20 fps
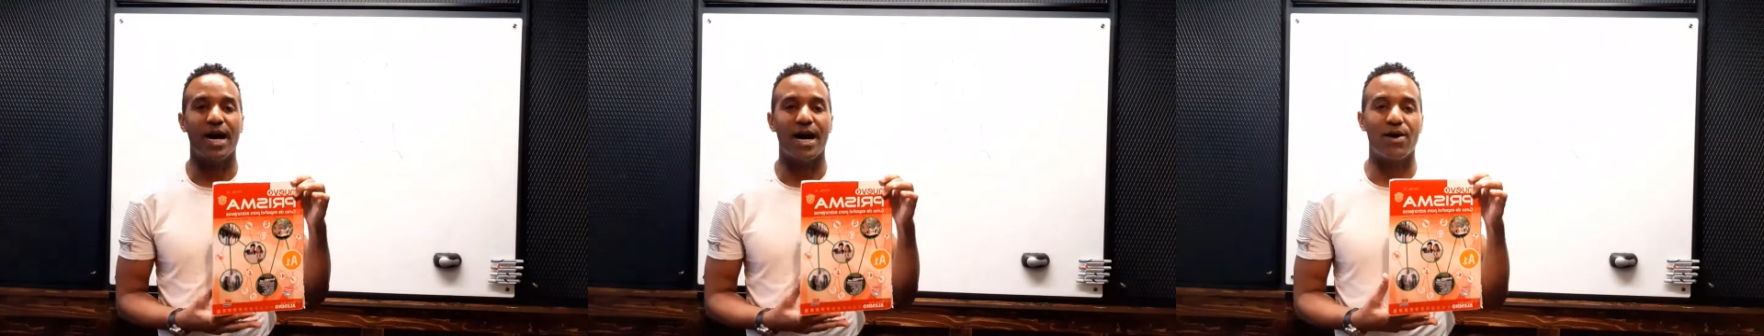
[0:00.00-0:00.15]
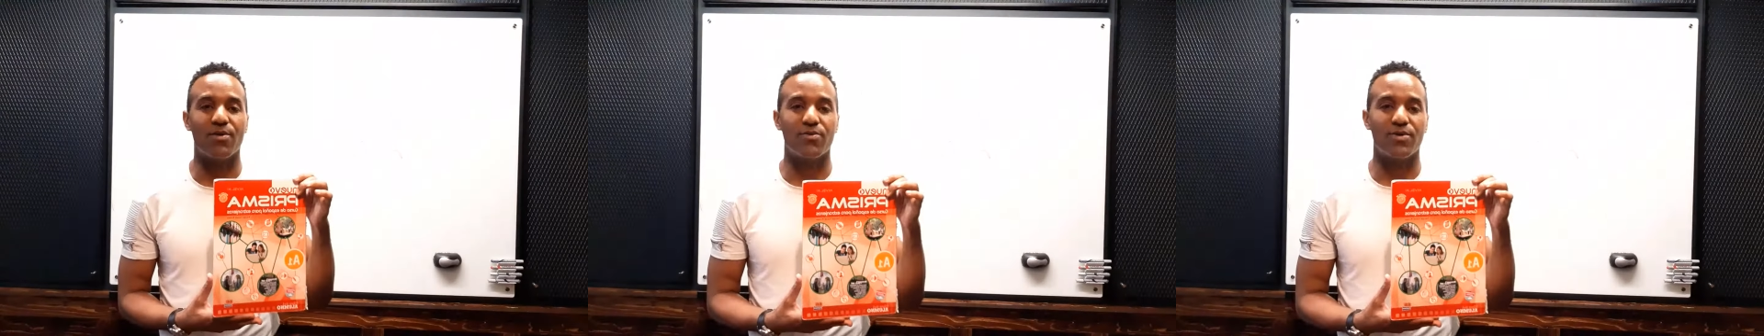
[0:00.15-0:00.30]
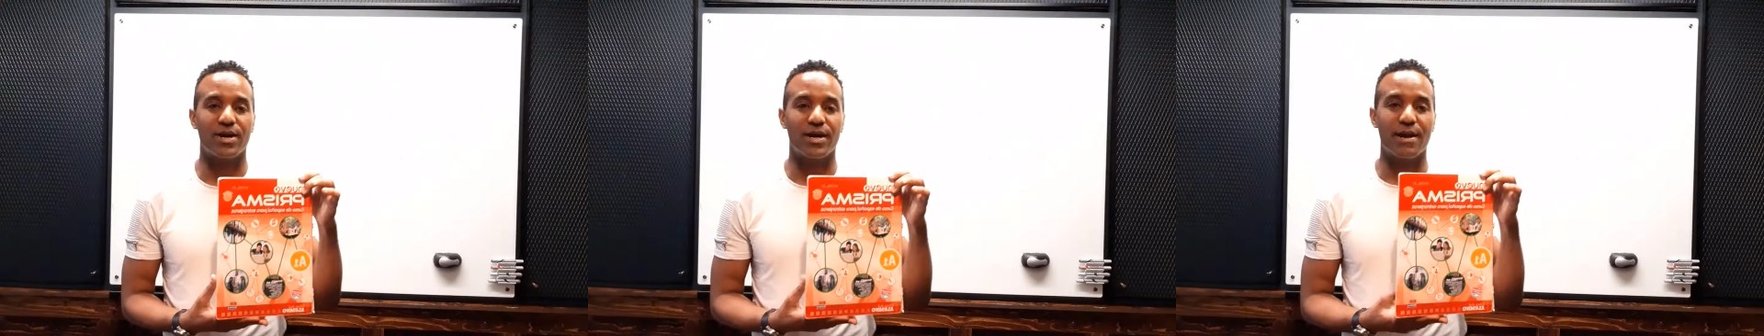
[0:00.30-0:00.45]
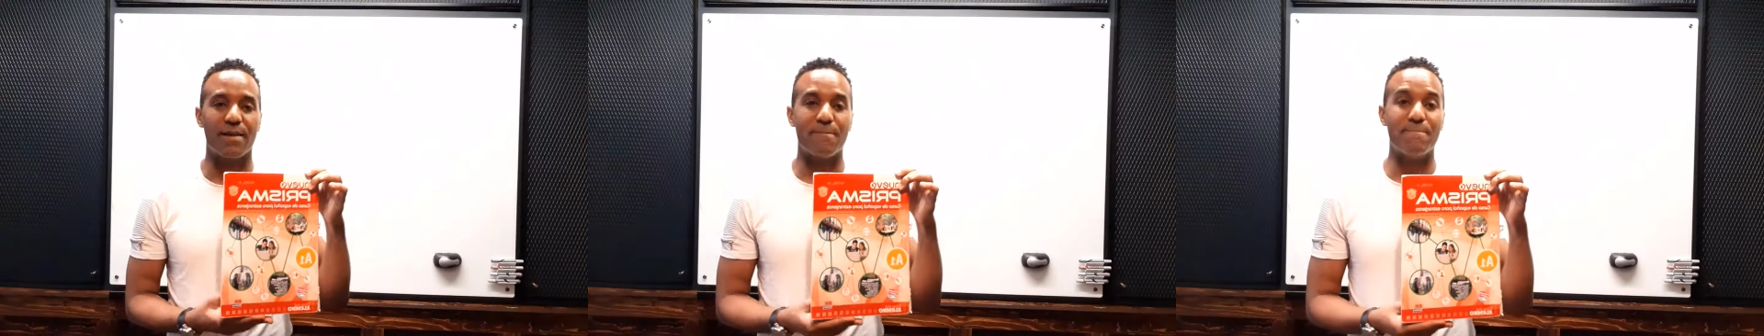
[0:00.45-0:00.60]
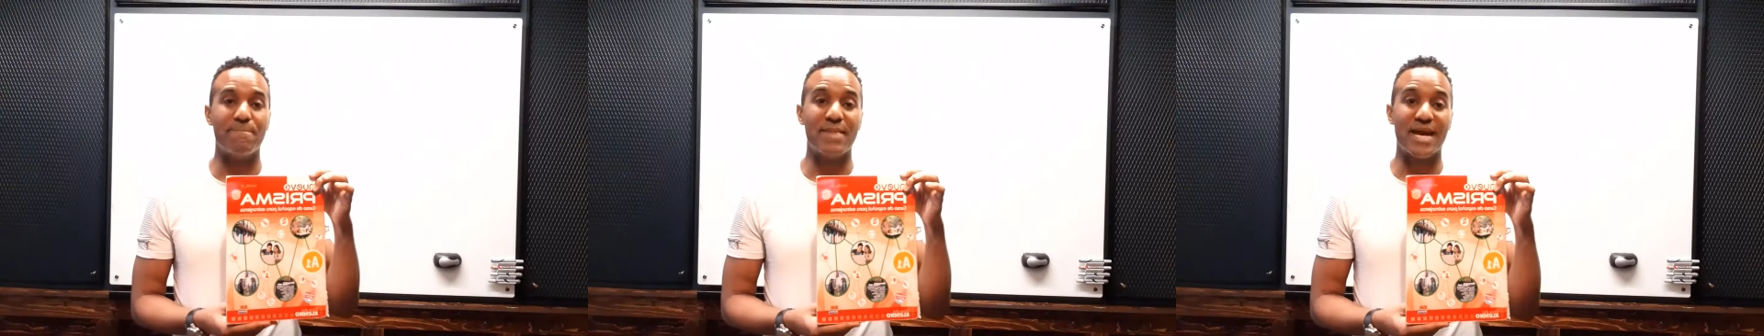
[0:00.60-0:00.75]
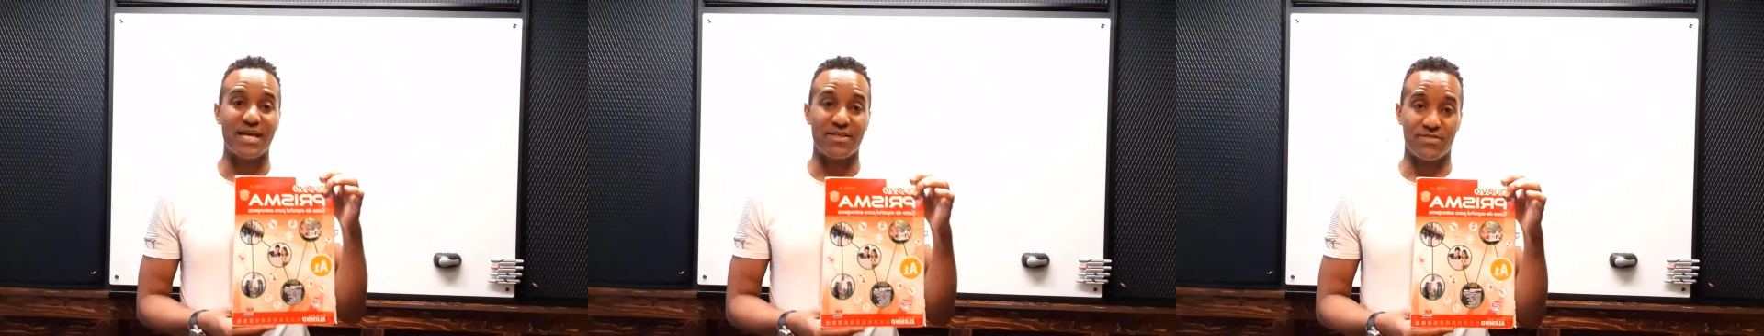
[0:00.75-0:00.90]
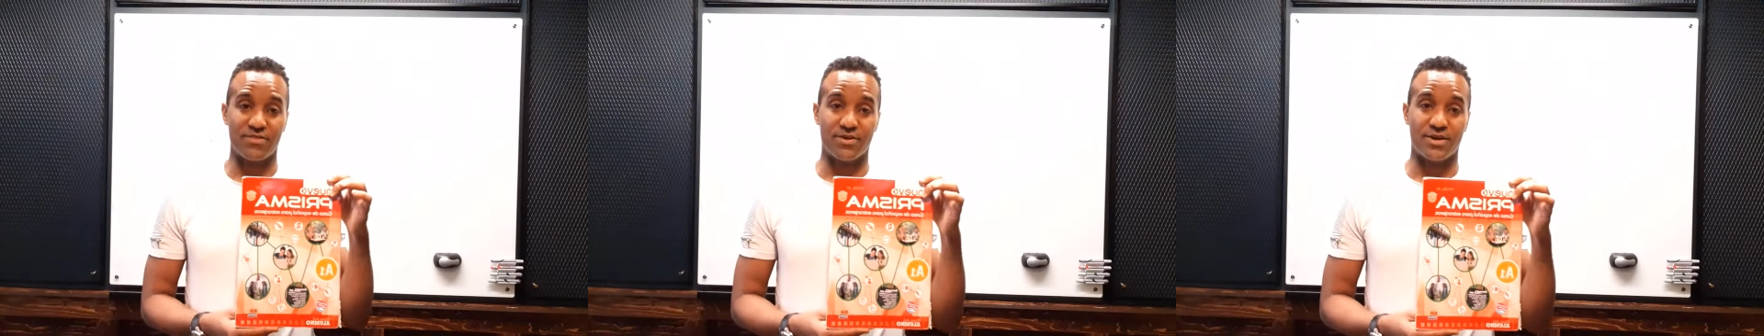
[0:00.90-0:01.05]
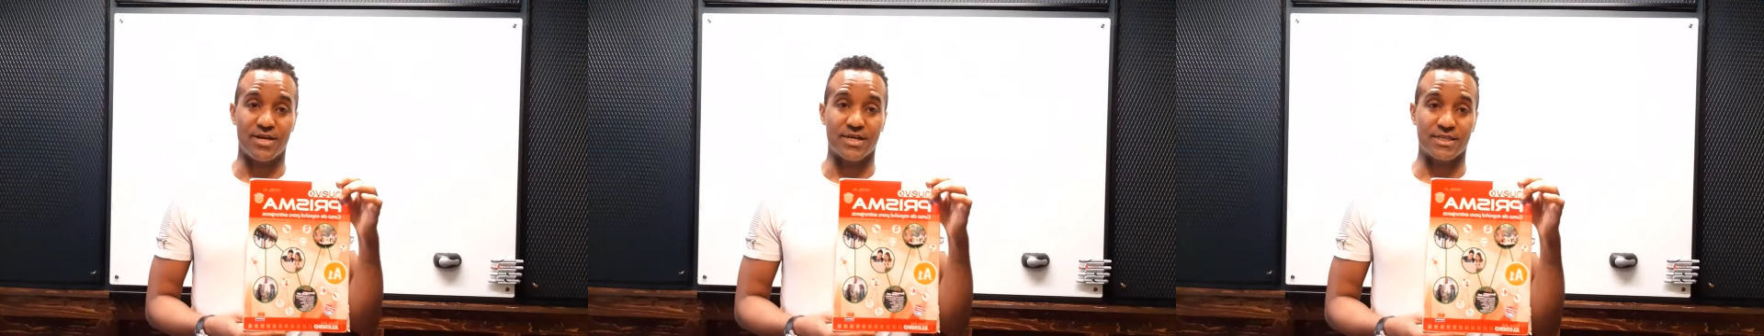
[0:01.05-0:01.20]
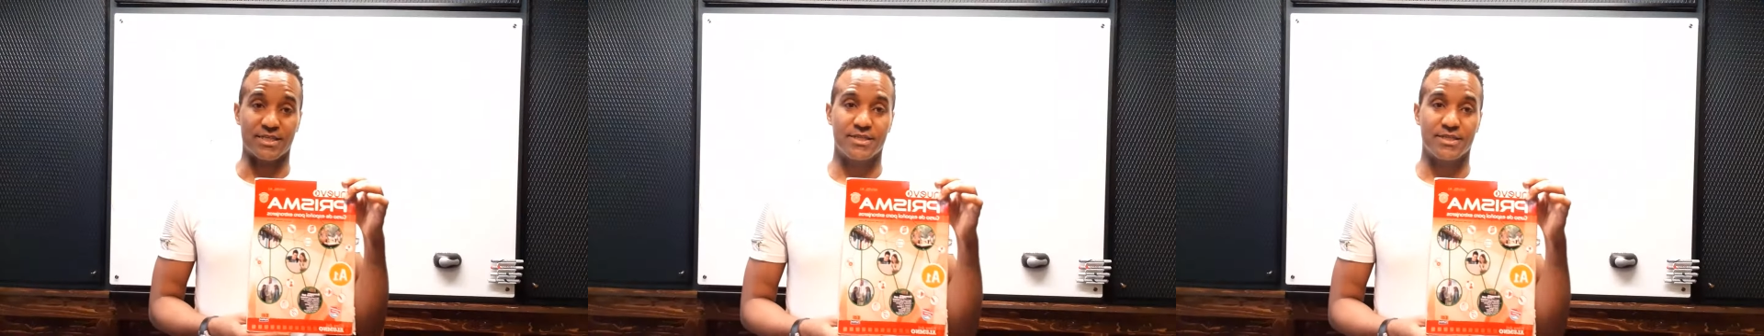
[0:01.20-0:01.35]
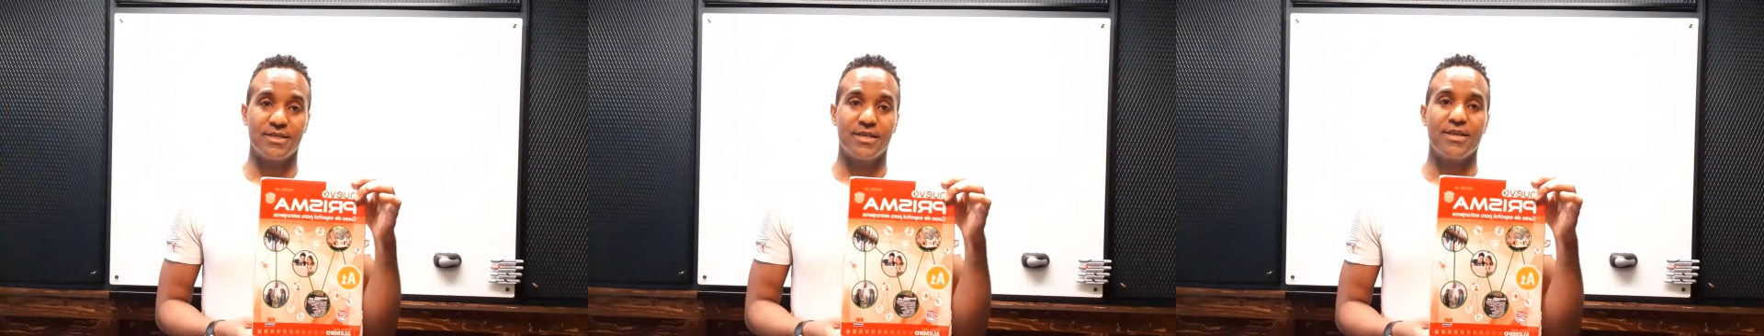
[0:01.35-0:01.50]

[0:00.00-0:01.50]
our method,